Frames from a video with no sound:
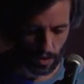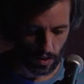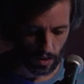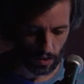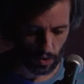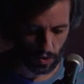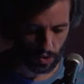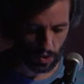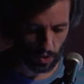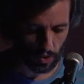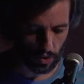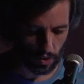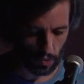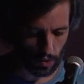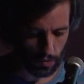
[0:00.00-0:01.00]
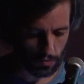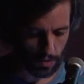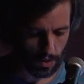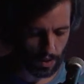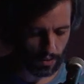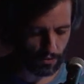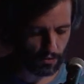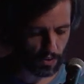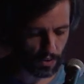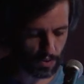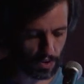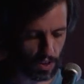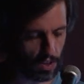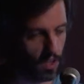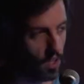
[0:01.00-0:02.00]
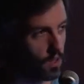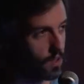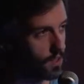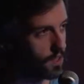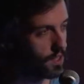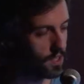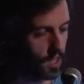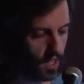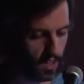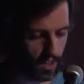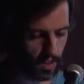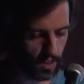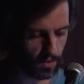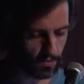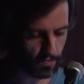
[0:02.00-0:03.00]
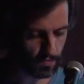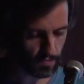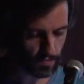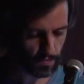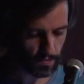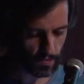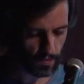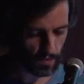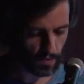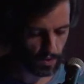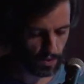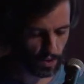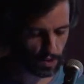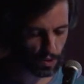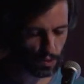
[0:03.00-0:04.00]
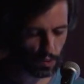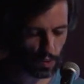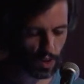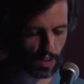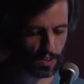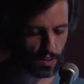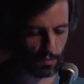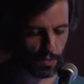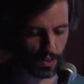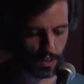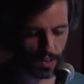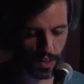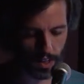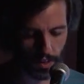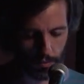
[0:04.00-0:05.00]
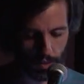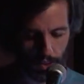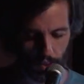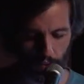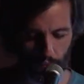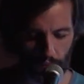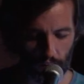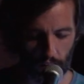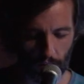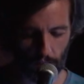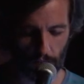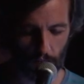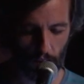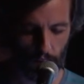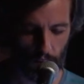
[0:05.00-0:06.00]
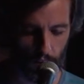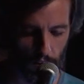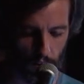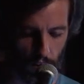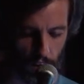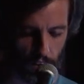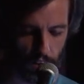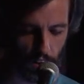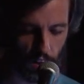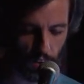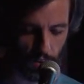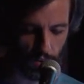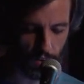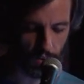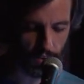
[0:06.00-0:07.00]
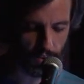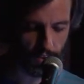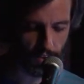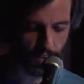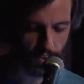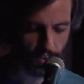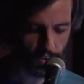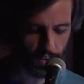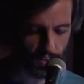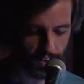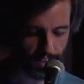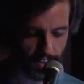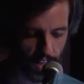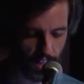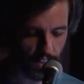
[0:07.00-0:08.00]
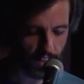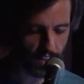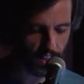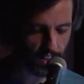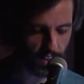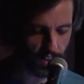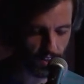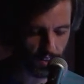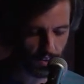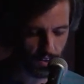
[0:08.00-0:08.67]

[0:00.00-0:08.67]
He looks toward the women and feels adult, sated. The two words appear to him in the dream, adult, sated.